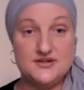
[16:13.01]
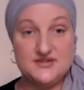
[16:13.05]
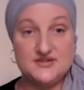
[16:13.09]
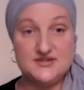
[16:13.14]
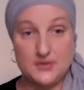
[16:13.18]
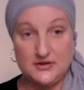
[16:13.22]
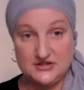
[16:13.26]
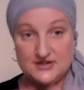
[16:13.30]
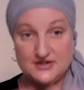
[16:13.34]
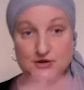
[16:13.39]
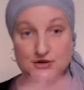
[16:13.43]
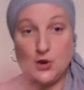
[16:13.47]
So
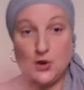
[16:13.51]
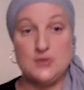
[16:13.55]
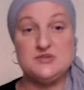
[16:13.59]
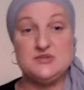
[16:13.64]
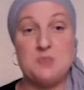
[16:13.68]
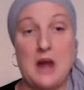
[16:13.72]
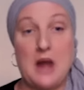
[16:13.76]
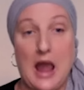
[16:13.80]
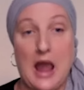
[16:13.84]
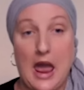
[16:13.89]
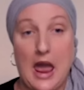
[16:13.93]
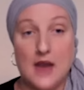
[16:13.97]
it just goes
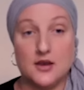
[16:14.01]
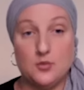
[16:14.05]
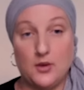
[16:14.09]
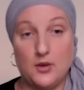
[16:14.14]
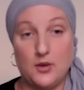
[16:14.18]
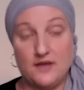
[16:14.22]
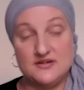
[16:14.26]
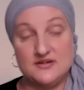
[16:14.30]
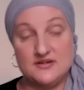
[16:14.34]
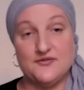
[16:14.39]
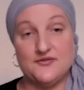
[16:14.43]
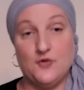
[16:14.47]
black
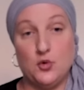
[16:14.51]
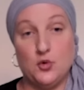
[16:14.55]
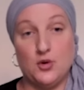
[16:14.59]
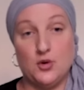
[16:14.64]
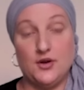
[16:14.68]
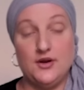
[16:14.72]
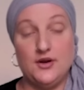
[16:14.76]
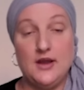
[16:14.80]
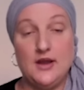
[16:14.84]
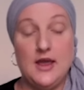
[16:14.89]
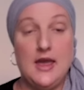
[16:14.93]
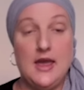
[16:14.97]
where it's
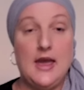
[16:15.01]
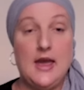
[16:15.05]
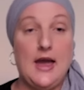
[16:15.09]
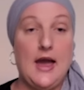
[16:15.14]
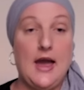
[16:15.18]
fallen.